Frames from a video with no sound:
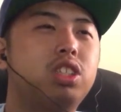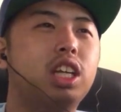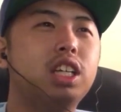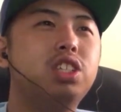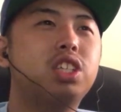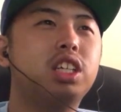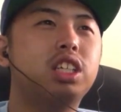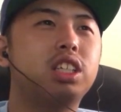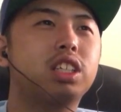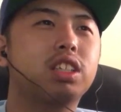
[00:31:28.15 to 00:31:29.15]

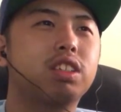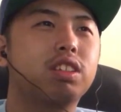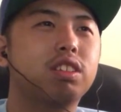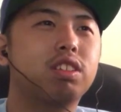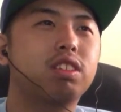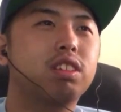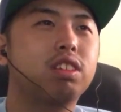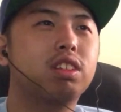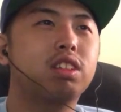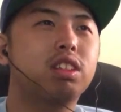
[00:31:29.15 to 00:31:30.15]
dancing!
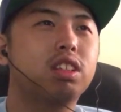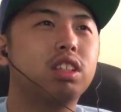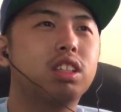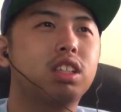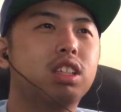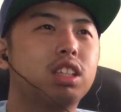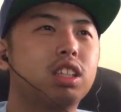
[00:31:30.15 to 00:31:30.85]
Whoa.